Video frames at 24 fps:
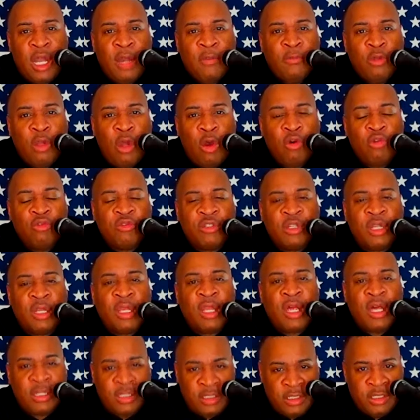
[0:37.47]
I'm your host,
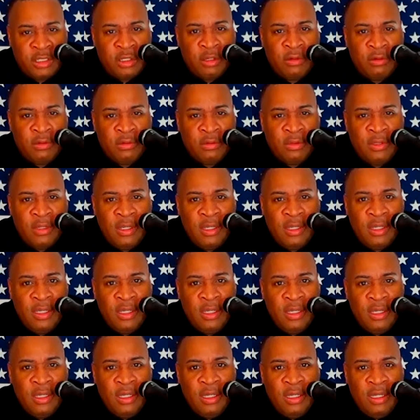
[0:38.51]
Alonzo.
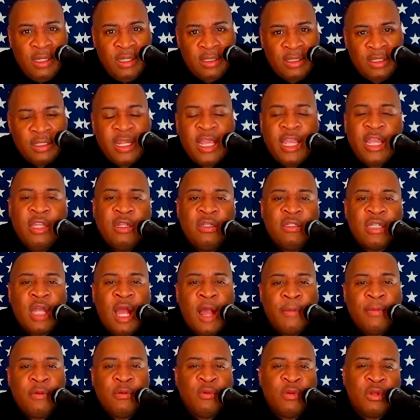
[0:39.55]
Today's
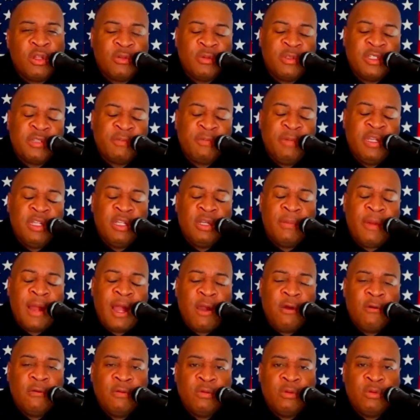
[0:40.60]
topic we're going to be speaking
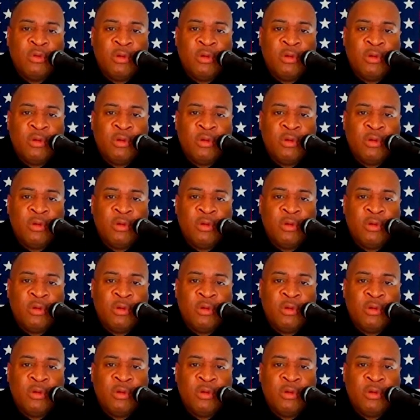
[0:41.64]
about